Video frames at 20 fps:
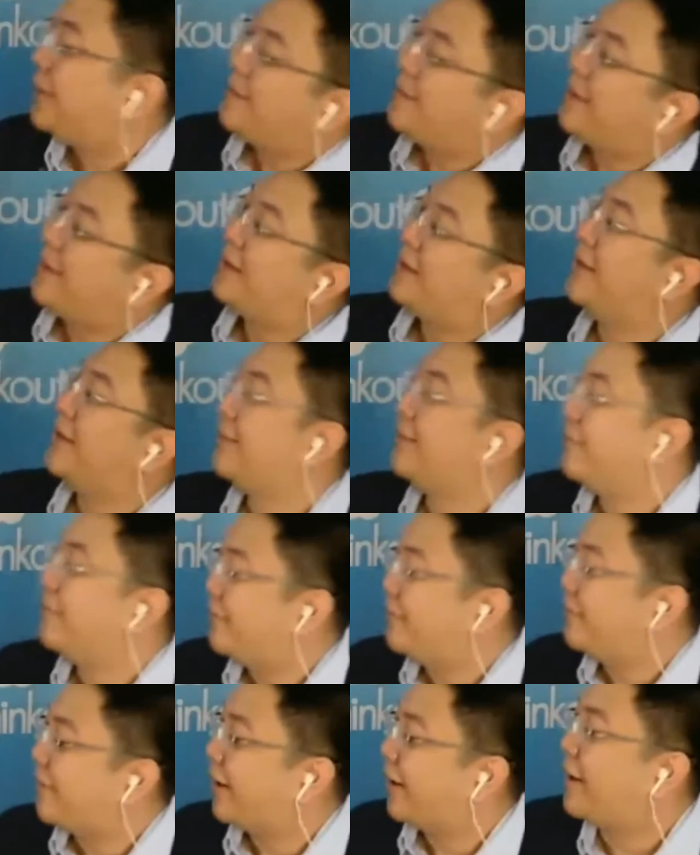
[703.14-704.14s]
has been
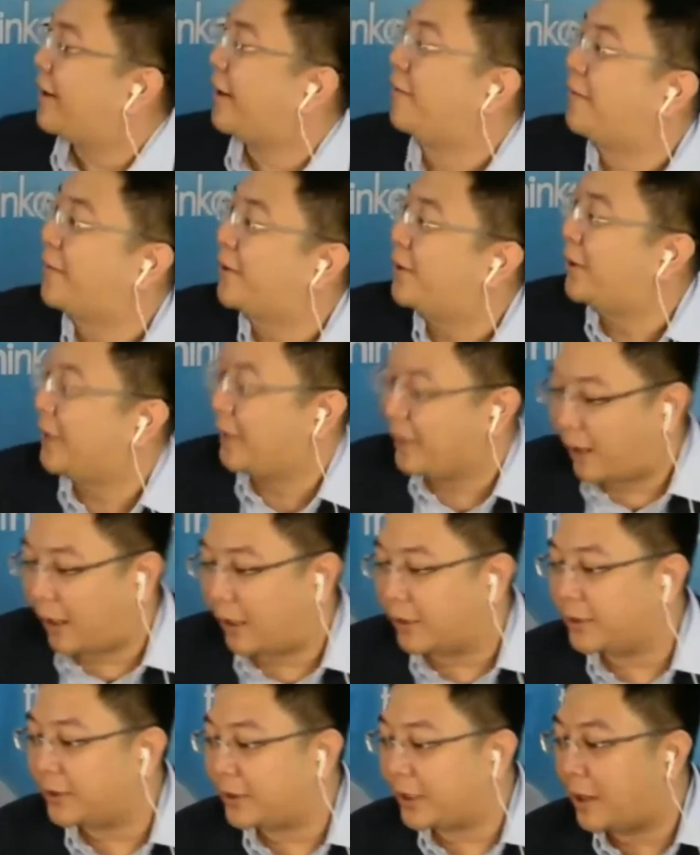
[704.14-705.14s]
very helpful in
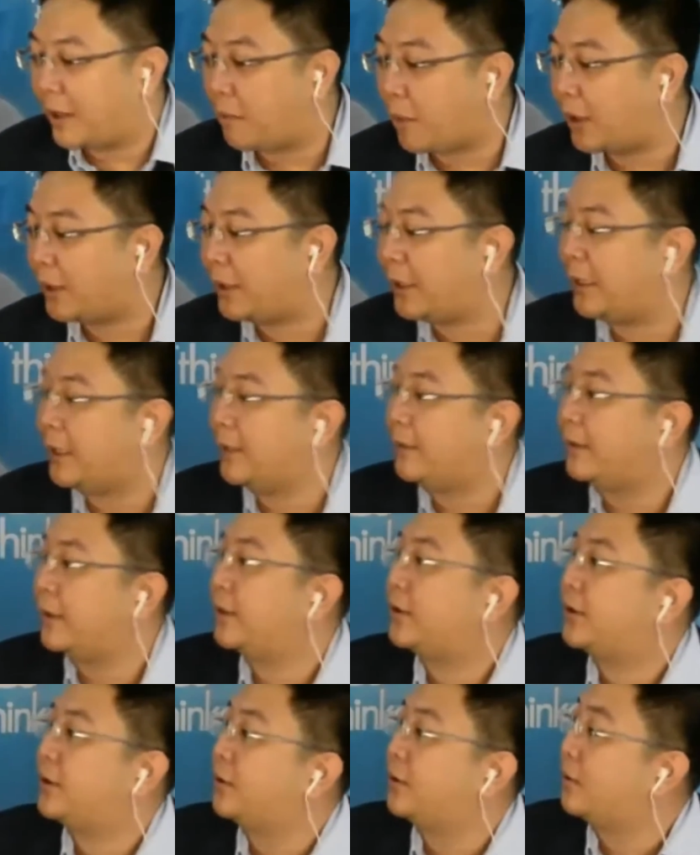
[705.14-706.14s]
us marketing this
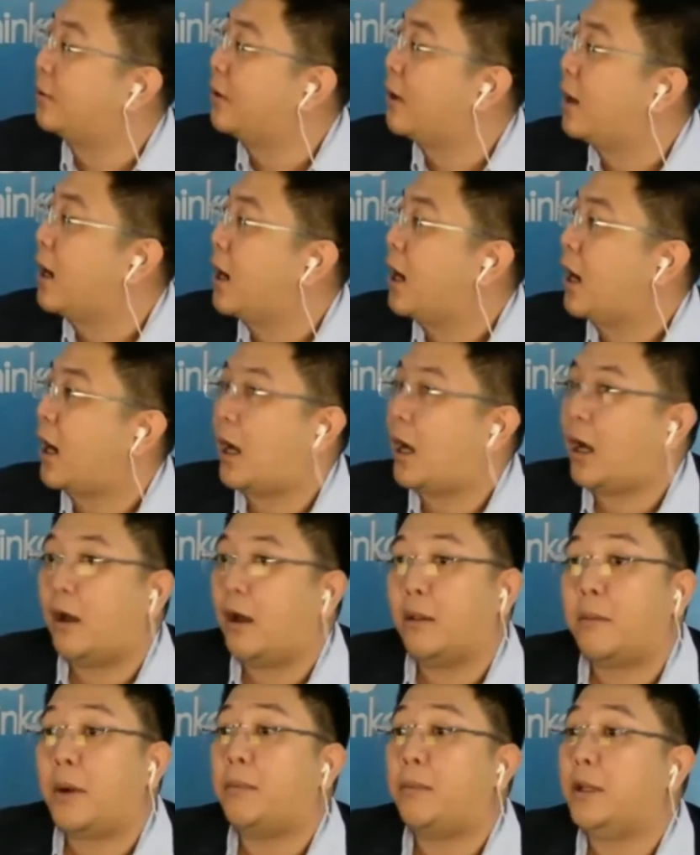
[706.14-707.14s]
to the
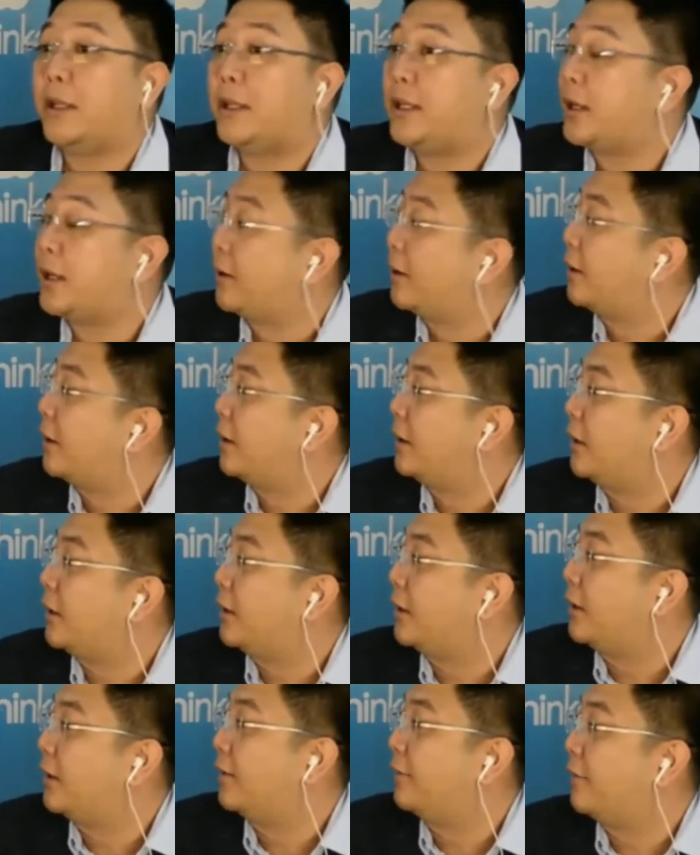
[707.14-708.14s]
public here in
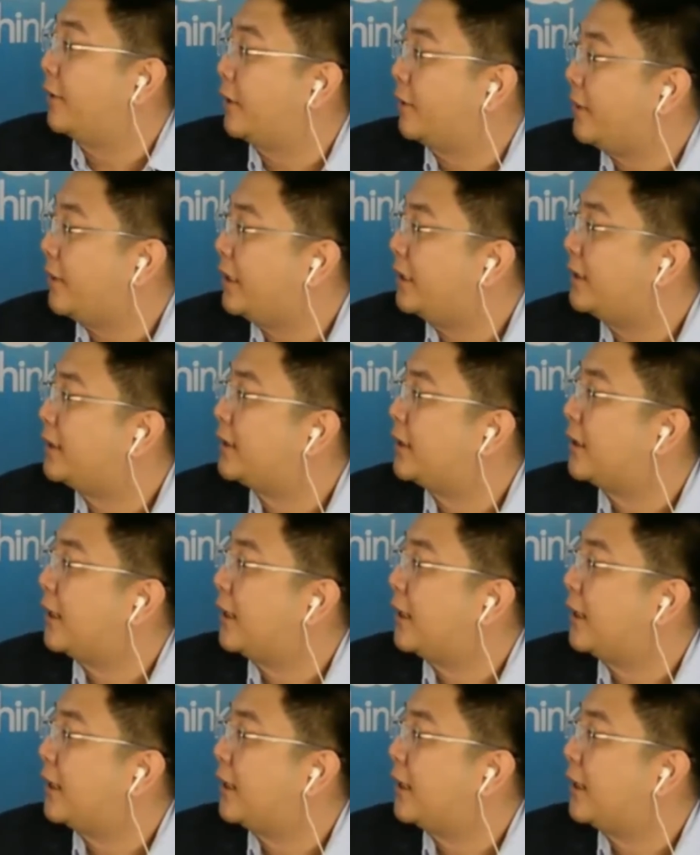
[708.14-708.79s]
the Philippines,